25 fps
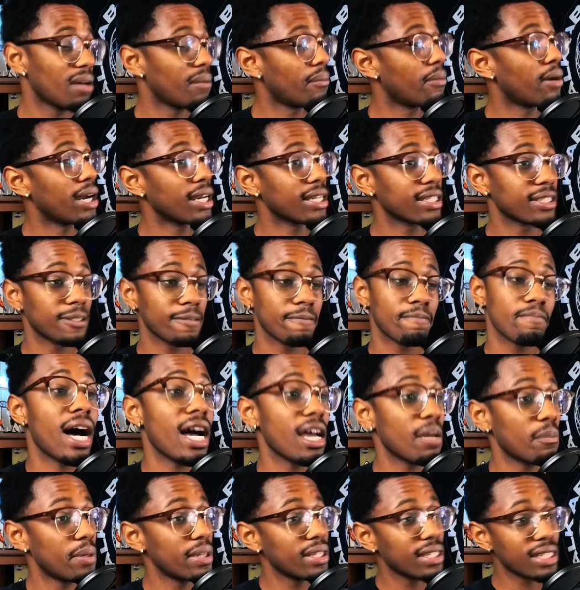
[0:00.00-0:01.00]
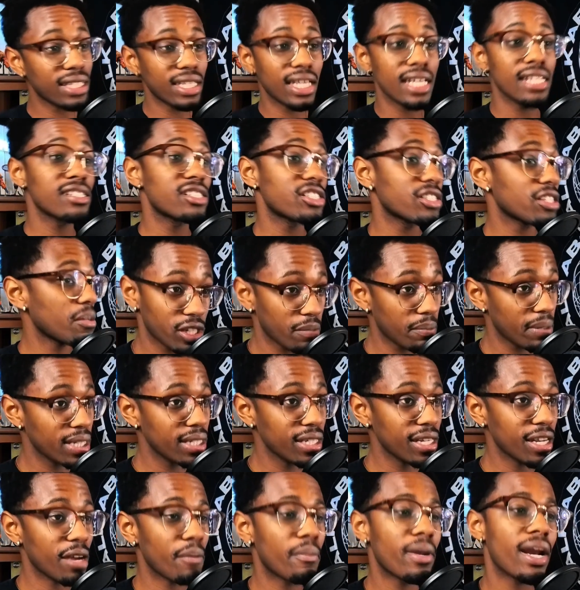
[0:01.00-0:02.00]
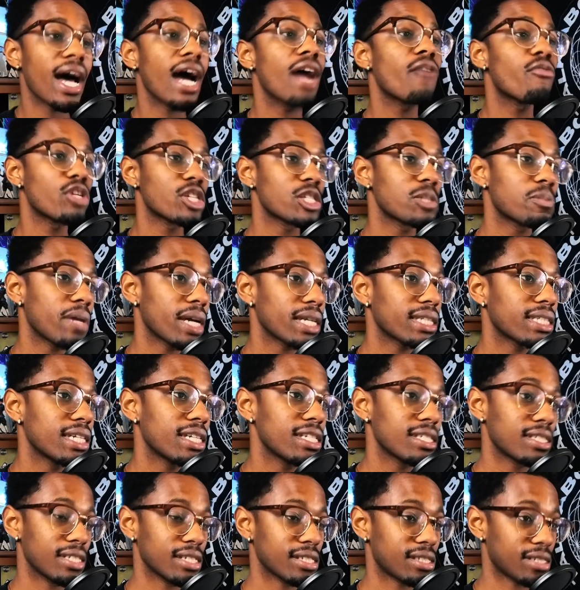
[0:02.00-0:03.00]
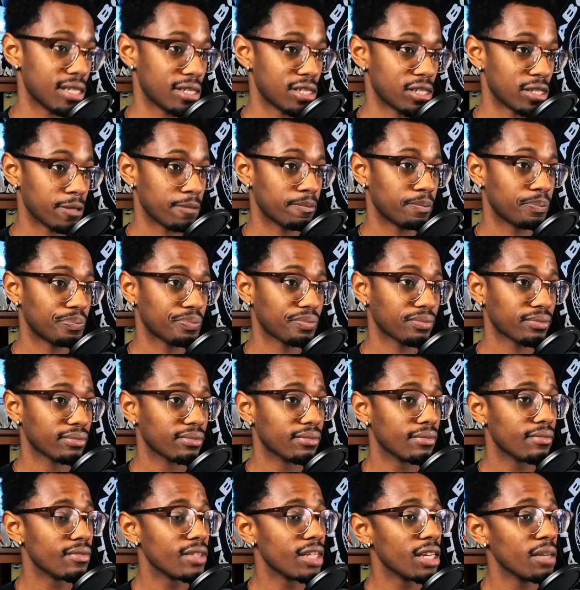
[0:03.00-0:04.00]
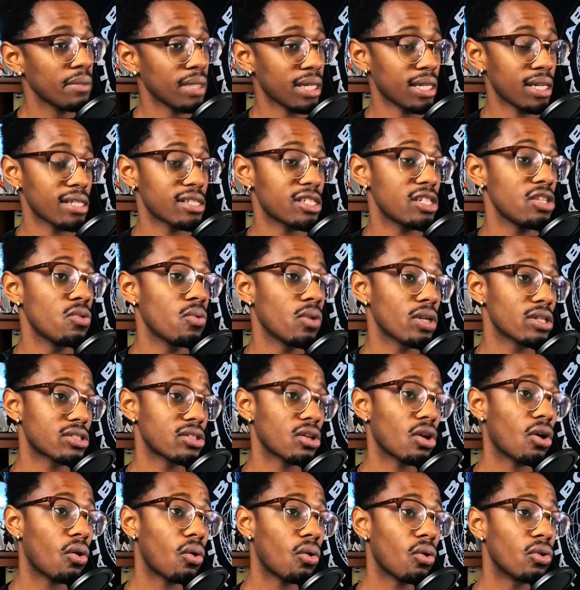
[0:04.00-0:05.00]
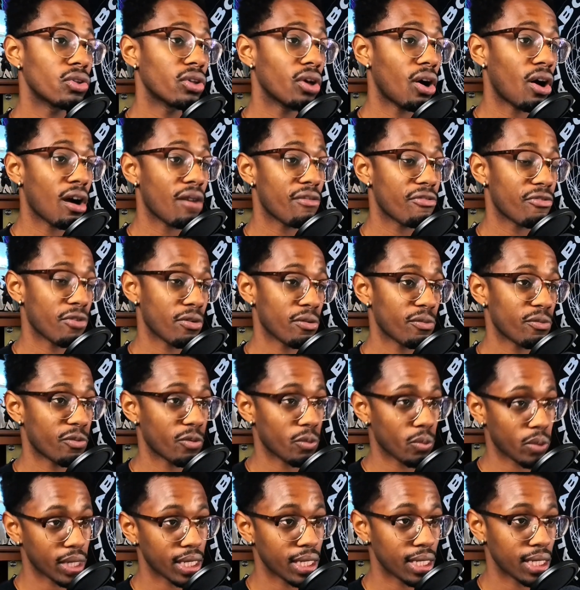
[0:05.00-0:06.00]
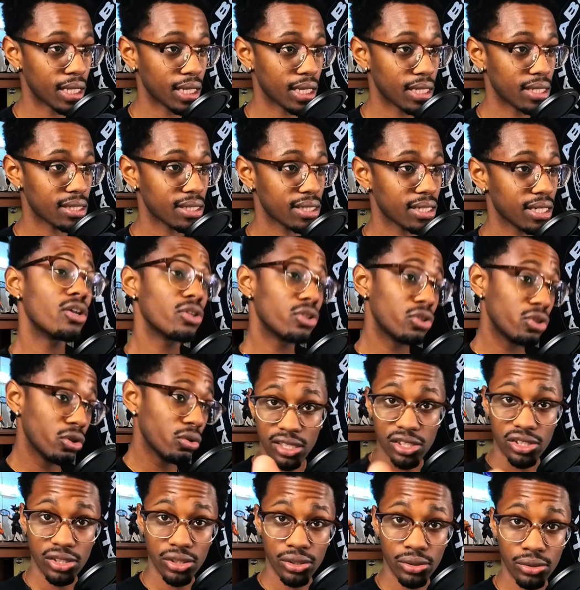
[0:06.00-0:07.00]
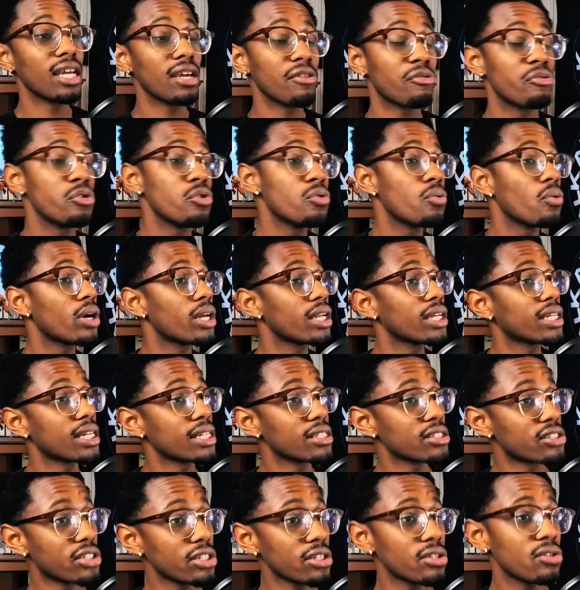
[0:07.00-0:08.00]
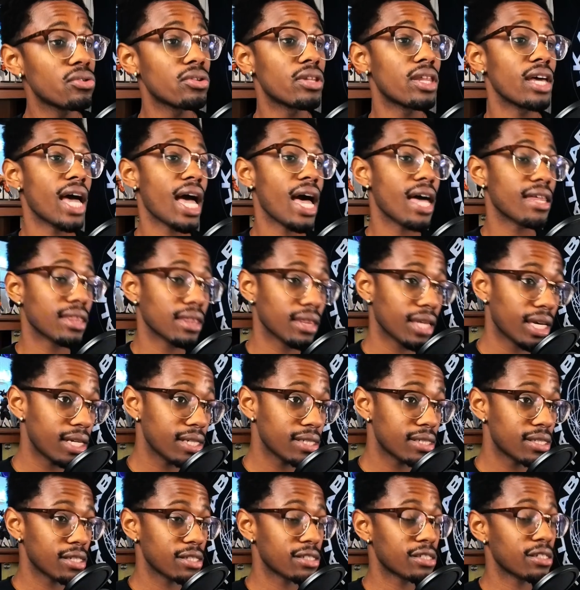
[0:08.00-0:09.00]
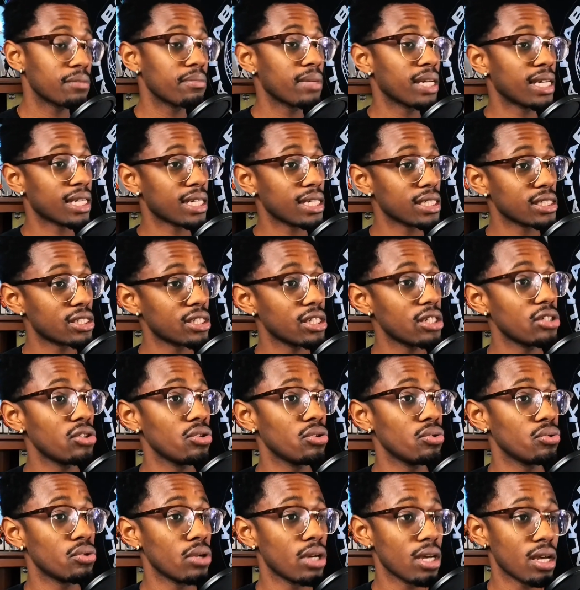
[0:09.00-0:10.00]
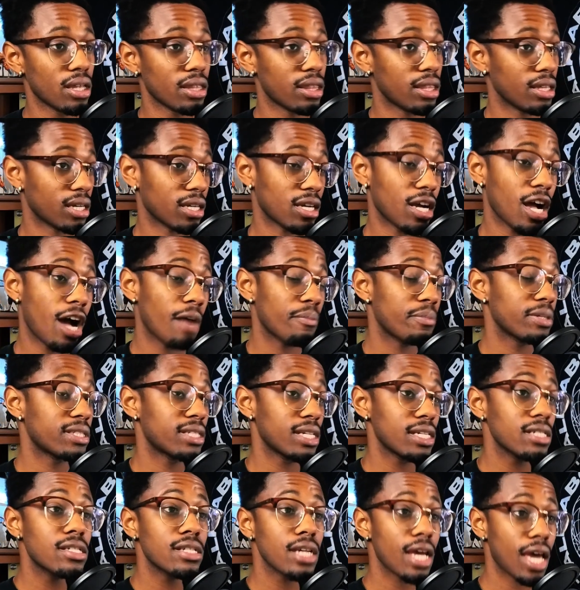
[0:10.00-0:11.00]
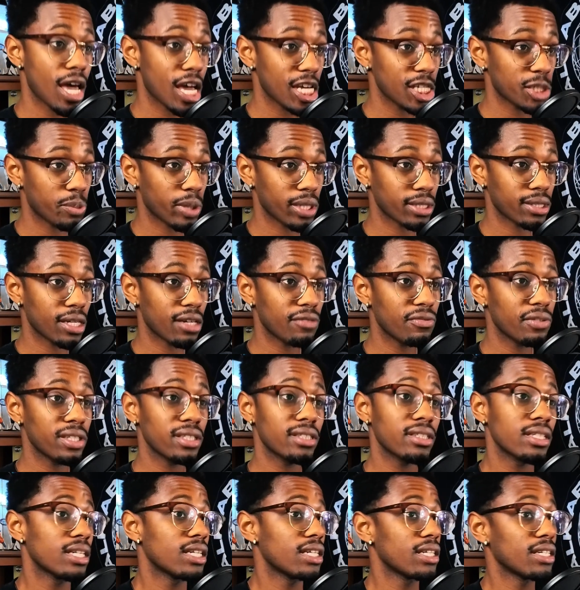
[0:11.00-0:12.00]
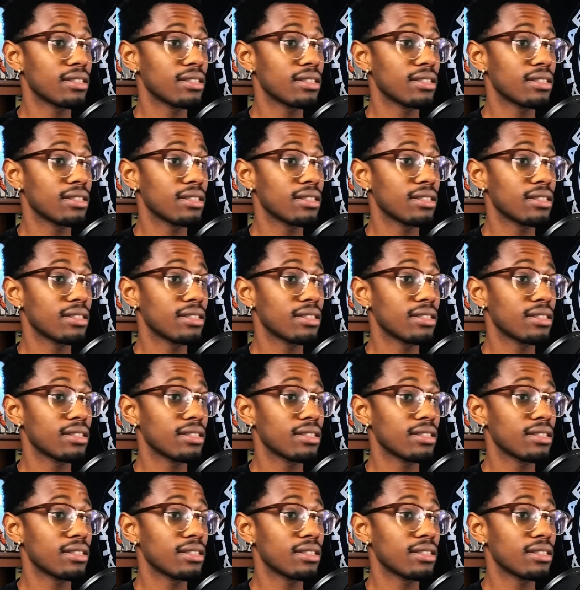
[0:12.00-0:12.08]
But in my opinion, Ken should have been there, but I respect his decision because he wants to hold art form for what it is. Now, yes, if you want to continue the athleticism and continue the competition aspect of it,